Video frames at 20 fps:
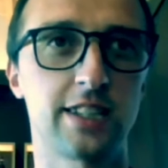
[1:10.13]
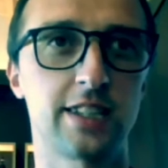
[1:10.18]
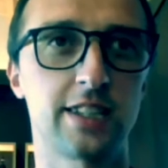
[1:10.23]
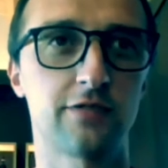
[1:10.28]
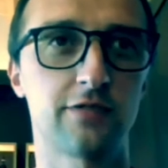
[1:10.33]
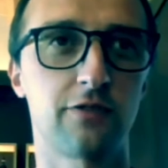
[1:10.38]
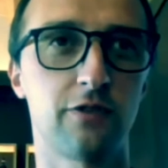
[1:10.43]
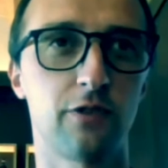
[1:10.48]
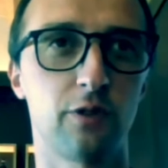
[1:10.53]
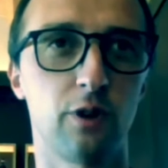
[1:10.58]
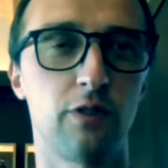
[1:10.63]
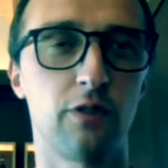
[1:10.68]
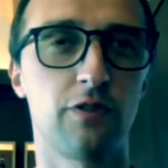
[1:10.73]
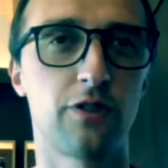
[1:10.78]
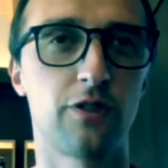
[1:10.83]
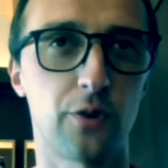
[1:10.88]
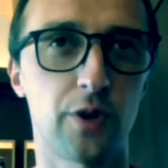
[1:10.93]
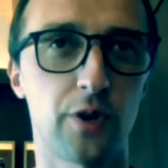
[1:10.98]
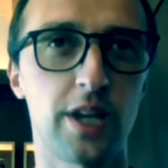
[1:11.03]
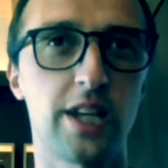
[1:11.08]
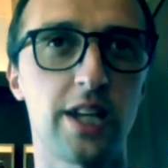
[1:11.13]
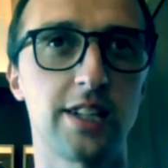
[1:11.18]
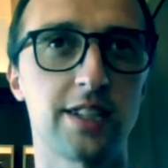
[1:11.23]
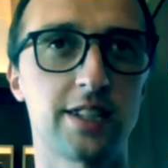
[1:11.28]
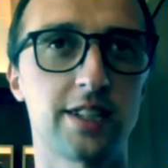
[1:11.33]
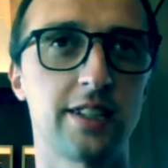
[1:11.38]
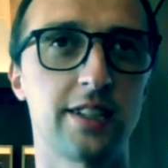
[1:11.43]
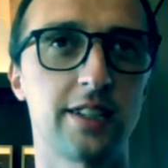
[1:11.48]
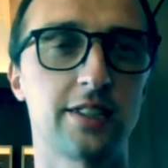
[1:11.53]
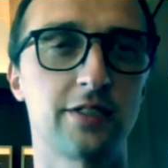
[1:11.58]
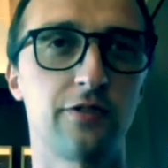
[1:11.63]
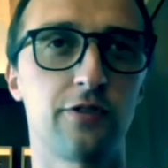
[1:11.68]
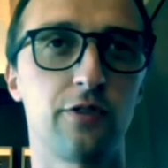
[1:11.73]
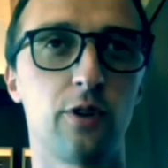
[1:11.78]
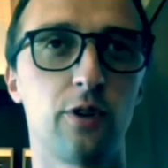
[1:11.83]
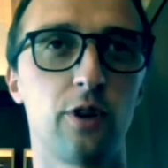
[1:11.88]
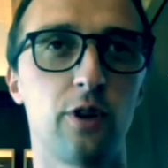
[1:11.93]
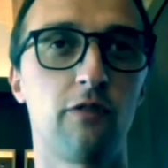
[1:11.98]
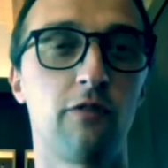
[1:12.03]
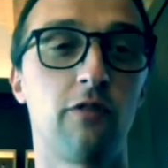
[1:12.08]
it's full of trees, it's
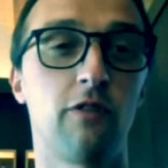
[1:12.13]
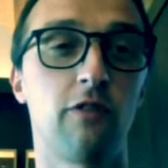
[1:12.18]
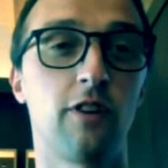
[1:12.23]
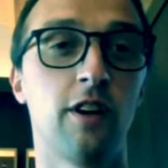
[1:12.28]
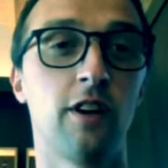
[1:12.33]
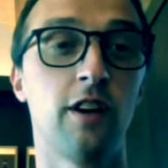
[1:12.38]
full of